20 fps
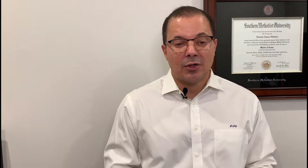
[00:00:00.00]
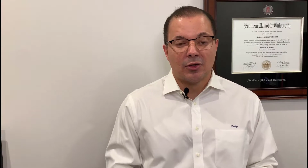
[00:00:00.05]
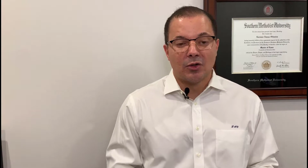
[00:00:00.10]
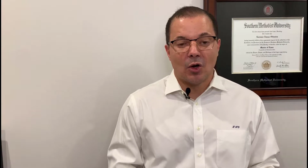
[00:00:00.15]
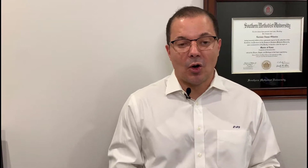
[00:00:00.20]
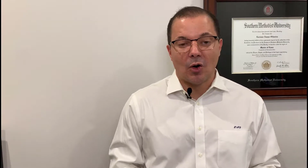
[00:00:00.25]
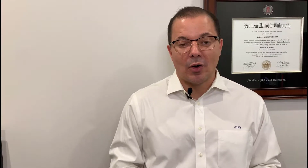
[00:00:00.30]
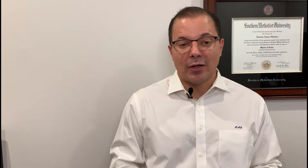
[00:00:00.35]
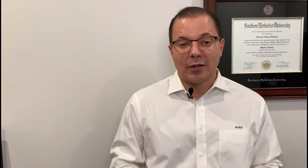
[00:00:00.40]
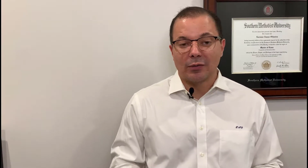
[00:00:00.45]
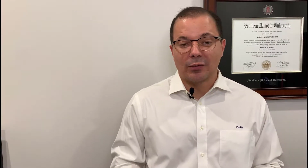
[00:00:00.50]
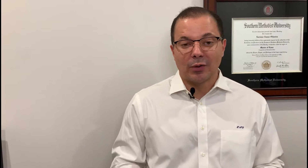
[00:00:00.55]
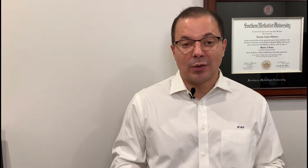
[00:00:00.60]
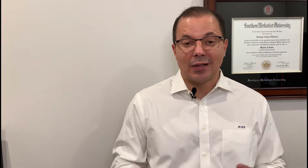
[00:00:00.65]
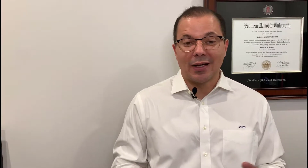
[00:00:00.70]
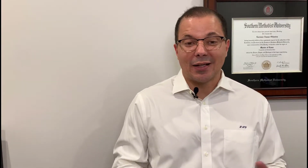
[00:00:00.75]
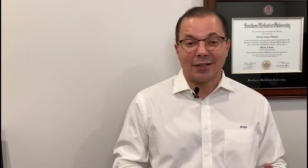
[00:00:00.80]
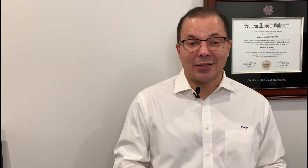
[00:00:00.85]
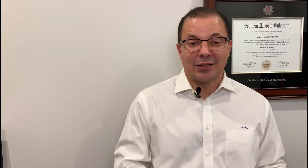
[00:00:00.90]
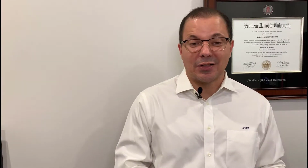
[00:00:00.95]
So if you
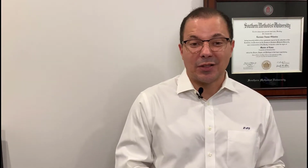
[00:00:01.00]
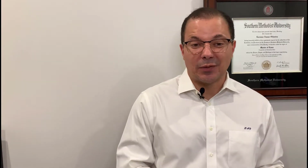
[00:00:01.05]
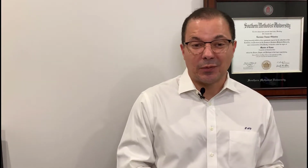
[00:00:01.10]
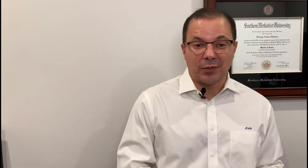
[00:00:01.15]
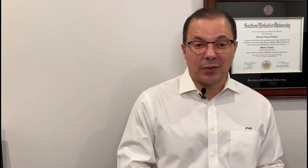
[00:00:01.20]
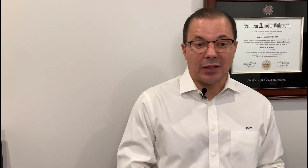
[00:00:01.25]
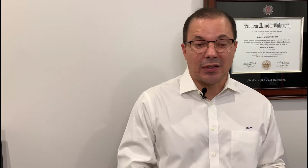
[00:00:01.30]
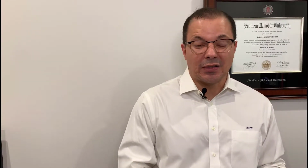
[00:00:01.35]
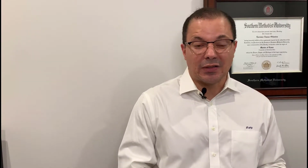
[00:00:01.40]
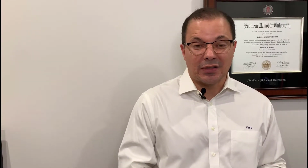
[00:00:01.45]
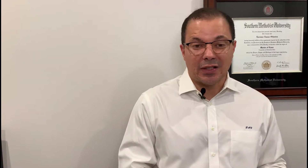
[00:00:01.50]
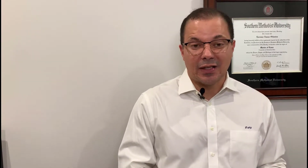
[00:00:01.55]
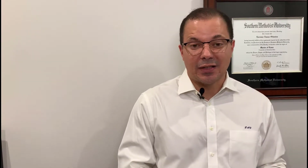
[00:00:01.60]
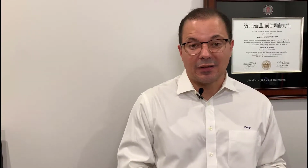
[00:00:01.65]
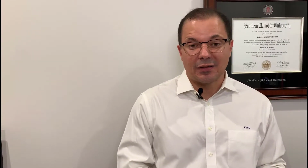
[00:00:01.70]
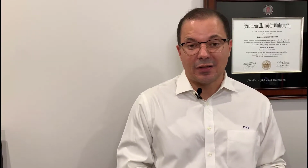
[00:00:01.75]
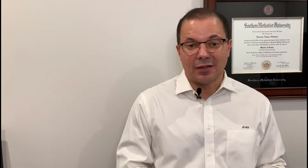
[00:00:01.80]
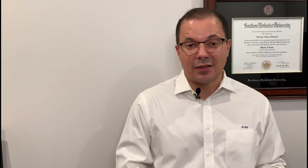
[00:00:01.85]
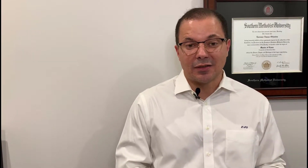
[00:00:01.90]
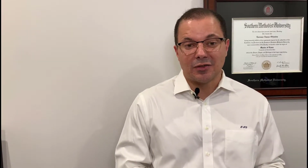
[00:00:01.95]
get something
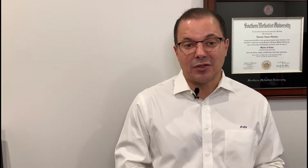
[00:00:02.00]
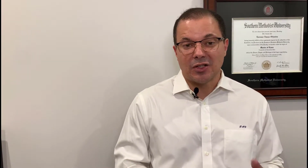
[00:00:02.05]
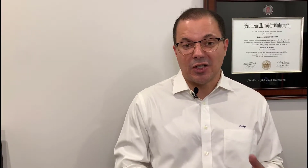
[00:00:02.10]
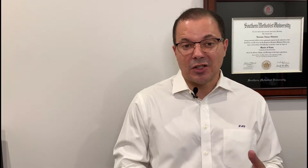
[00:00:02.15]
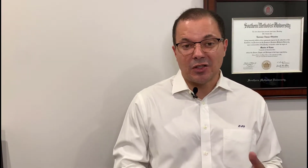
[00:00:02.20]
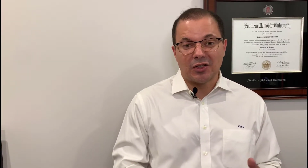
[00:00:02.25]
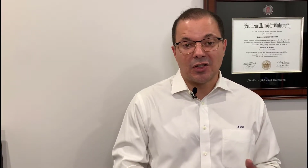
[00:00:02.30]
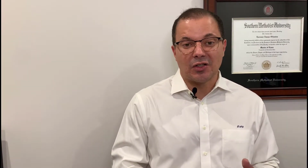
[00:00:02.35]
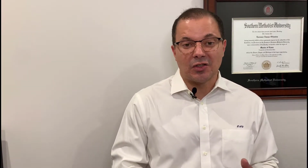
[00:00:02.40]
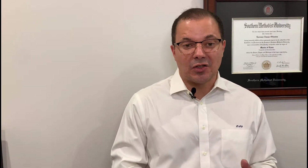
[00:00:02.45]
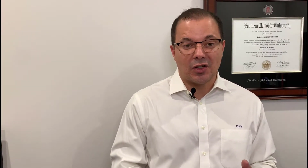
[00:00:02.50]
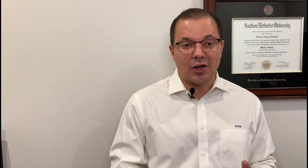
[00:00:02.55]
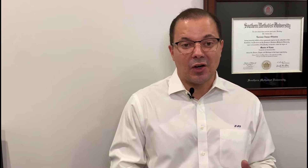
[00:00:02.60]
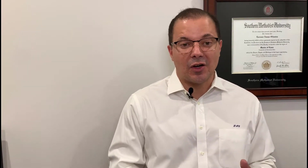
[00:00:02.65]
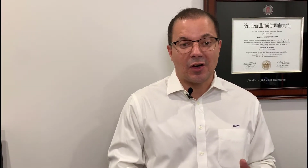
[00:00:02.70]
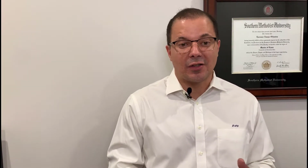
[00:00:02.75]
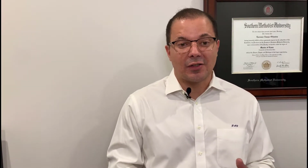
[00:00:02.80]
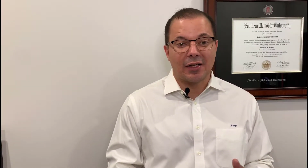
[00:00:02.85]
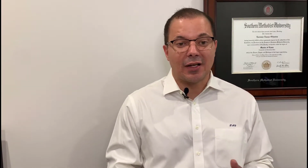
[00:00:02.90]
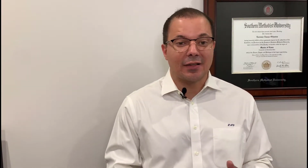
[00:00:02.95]
standard, chances
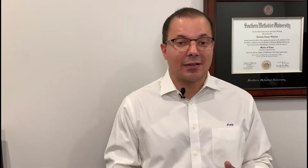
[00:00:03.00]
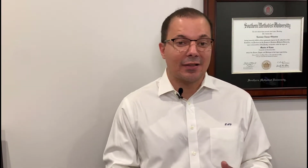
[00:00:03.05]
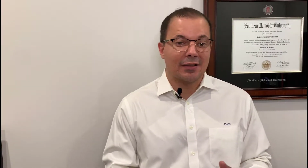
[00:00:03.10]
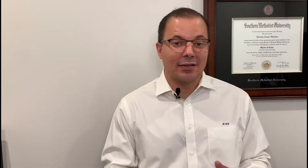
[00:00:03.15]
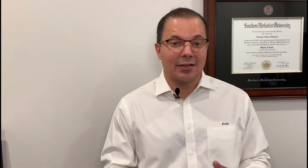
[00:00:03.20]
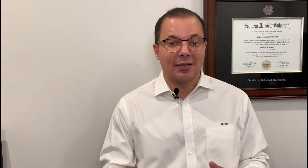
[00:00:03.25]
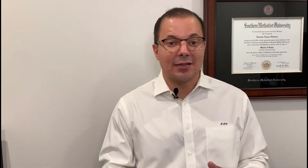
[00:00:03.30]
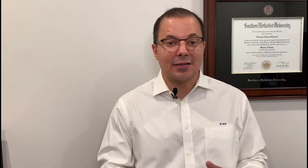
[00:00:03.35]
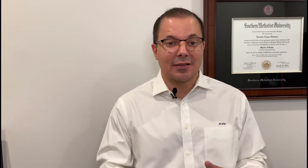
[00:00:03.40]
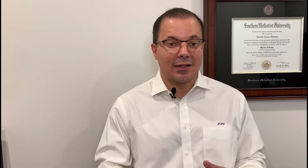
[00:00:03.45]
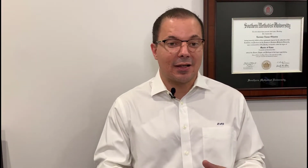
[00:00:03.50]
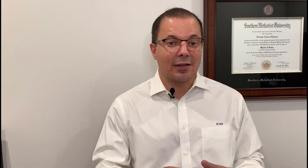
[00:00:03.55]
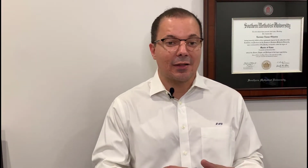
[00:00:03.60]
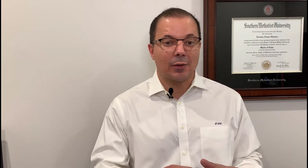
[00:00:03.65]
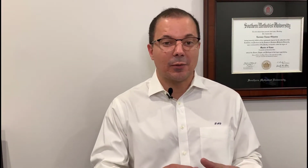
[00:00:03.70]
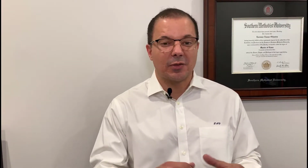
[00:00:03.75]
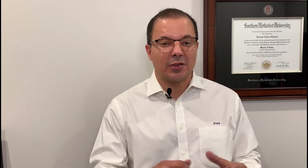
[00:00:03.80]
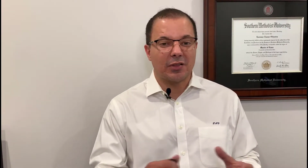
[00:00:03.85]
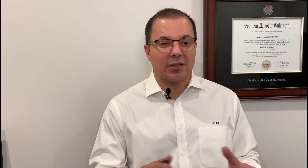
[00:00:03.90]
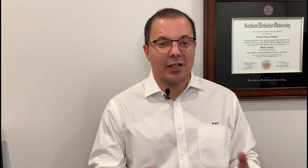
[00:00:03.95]
are that this kind
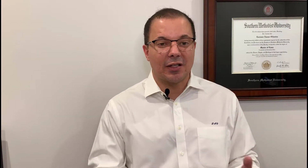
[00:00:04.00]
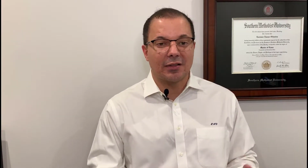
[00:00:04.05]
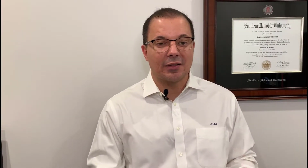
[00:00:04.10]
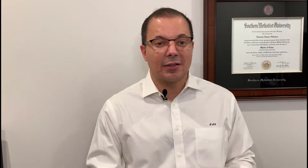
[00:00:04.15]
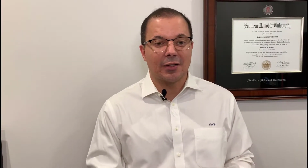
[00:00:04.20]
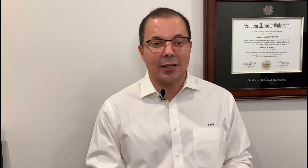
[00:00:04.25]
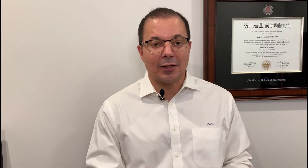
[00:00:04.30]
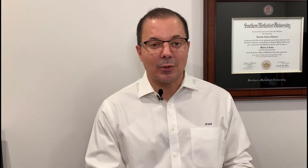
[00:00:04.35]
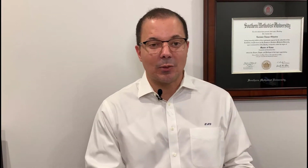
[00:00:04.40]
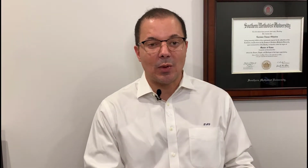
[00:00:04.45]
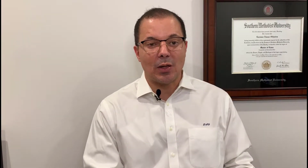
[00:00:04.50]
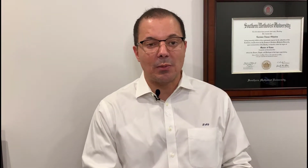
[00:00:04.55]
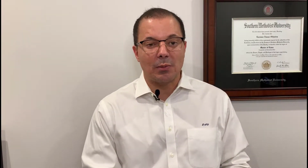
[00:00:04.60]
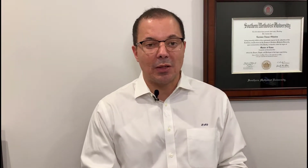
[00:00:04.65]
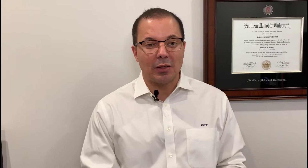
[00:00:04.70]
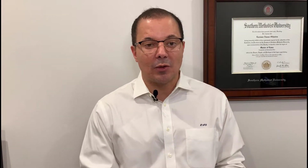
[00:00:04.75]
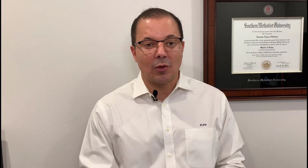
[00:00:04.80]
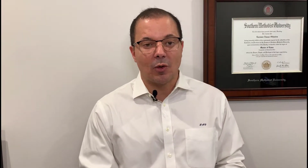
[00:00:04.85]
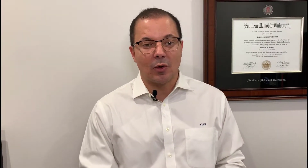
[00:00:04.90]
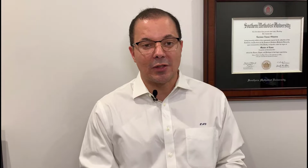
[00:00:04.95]
of standard
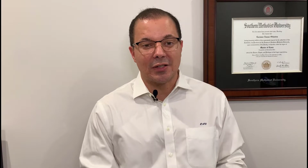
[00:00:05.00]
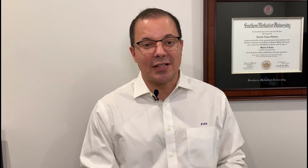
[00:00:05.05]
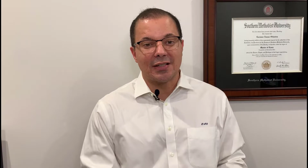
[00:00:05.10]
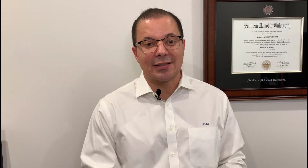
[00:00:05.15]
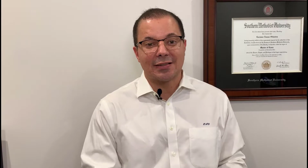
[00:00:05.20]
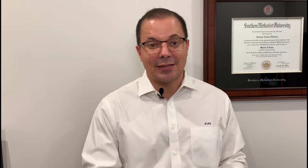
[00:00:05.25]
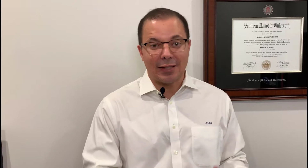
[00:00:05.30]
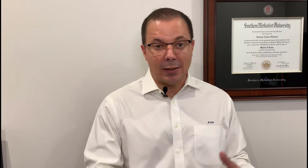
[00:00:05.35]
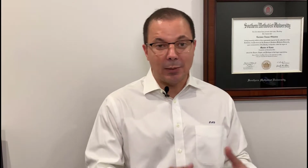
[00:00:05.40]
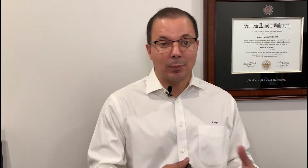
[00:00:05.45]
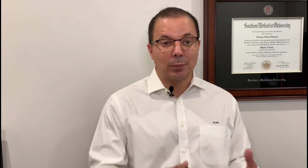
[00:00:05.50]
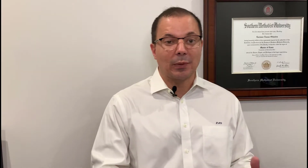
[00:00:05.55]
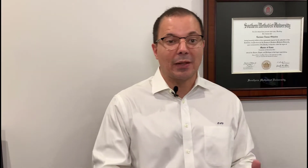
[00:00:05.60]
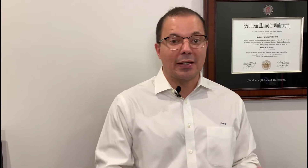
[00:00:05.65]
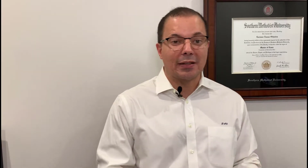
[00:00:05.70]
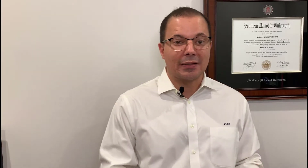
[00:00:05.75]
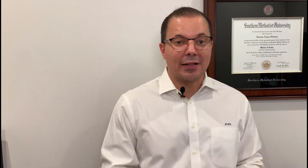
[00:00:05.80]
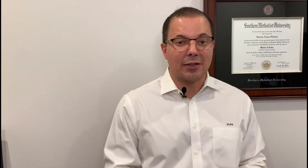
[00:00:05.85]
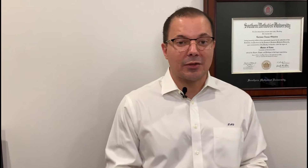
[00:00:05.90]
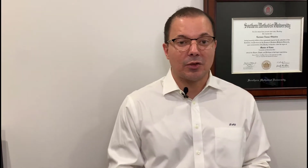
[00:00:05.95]
agreement or this
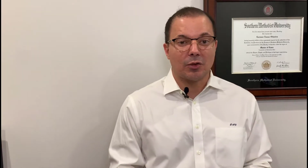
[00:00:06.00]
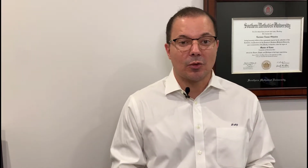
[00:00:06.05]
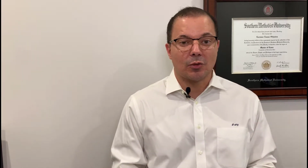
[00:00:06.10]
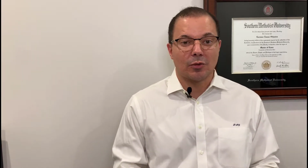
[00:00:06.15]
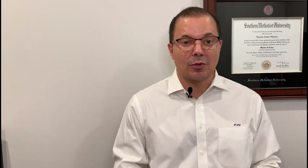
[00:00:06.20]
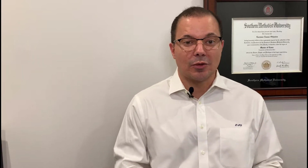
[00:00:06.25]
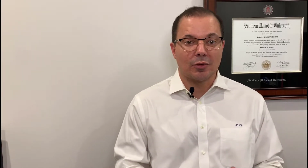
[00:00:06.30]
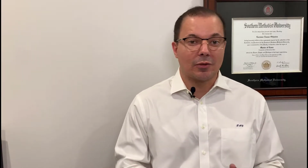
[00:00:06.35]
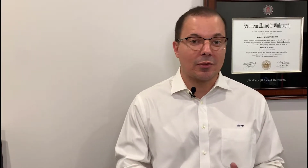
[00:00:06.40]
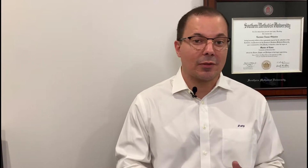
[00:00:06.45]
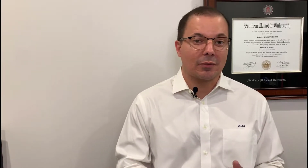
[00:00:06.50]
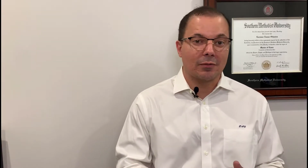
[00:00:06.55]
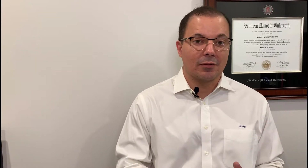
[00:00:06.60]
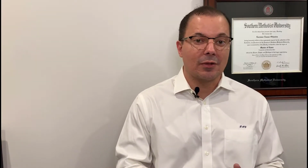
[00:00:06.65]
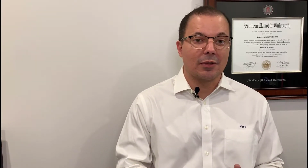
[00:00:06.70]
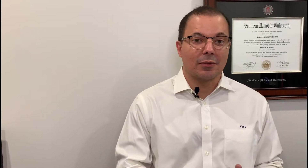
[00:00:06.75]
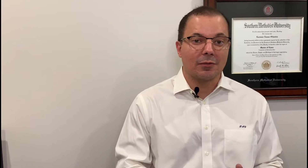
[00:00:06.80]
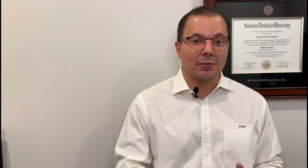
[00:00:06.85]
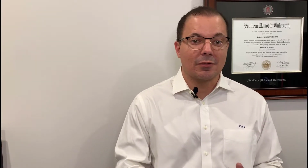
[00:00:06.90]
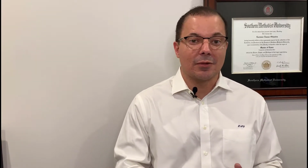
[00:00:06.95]
template that
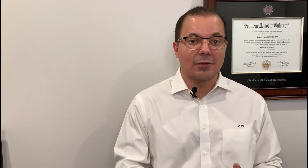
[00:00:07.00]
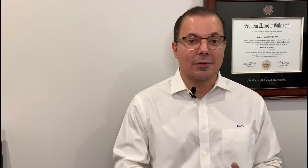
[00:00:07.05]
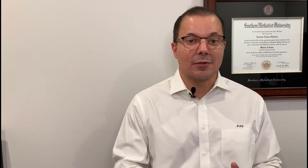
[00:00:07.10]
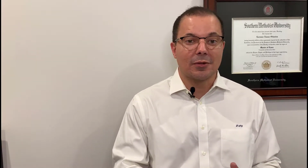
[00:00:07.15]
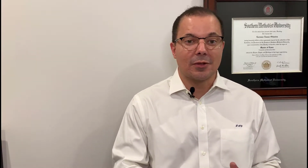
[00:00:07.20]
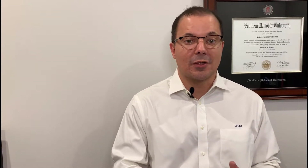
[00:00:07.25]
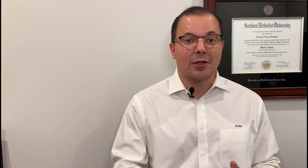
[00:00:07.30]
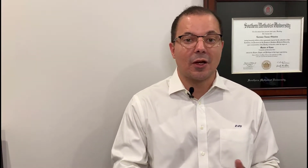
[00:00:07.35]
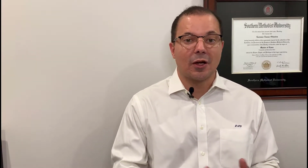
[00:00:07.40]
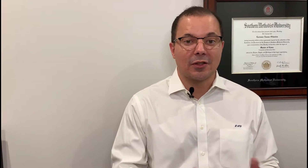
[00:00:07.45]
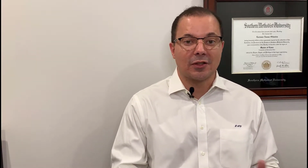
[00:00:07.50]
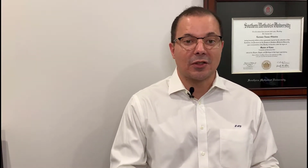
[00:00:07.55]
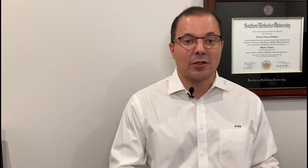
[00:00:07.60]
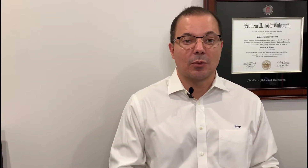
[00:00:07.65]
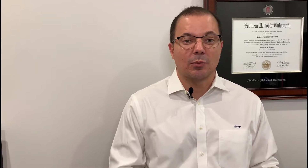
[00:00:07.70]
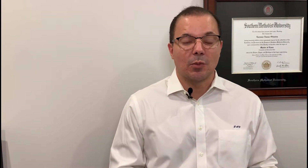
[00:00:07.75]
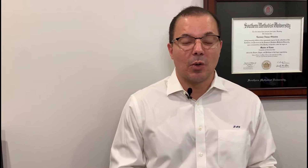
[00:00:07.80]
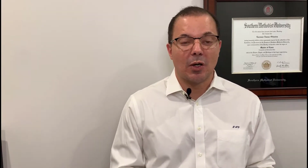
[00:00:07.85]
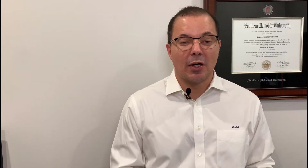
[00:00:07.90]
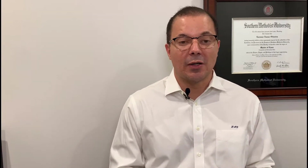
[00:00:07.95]
you got
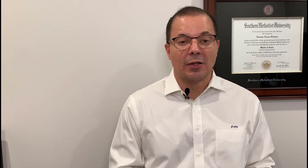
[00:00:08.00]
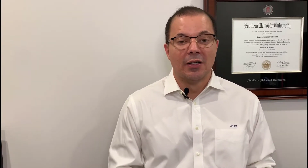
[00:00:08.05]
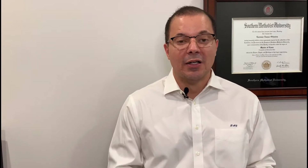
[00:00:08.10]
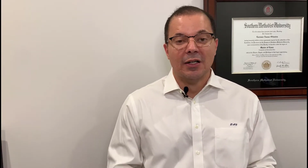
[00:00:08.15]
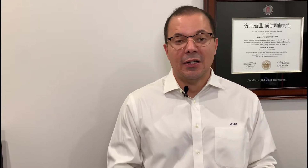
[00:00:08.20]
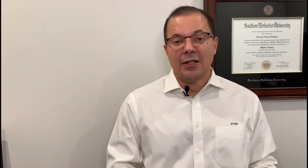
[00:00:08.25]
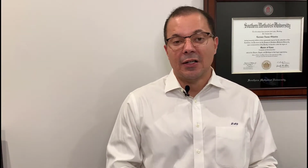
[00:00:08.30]
somewhere